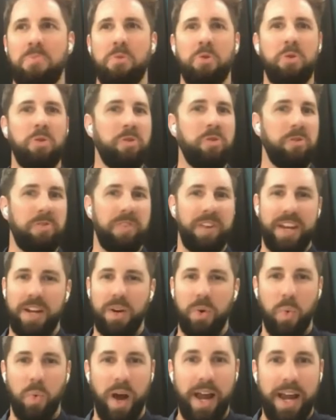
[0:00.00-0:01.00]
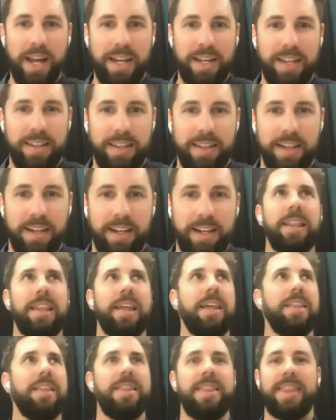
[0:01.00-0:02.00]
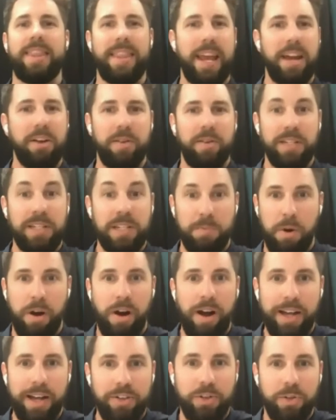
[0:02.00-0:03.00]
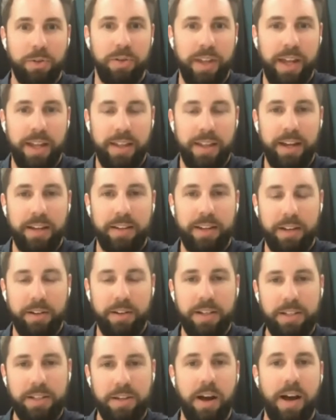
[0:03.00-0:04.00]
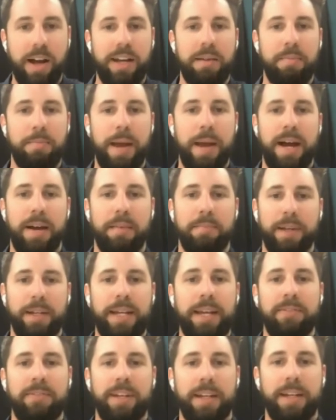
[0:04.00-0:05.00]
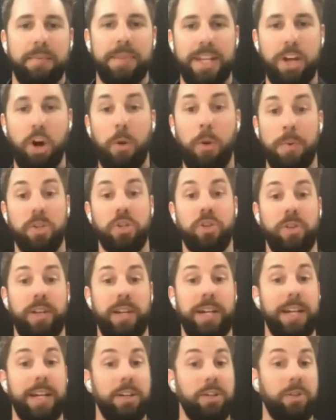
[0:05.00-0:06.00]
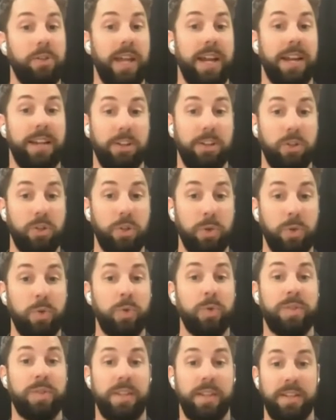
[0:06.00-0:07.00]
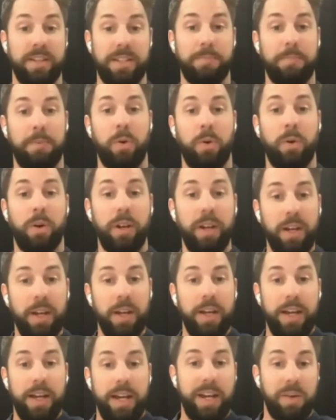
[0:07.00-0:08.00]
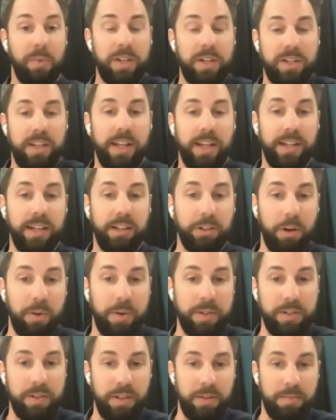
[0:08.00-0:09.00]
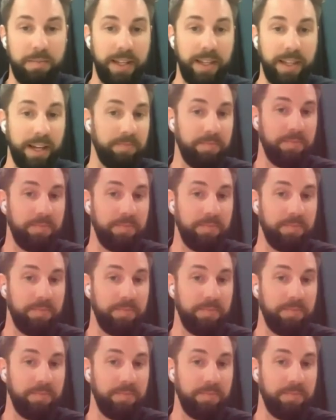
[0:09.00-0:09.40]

move in a way that they're inspired to, that they're, they're excited about, but giving them the opportunity to do that and the tools and the support in which they can grow into being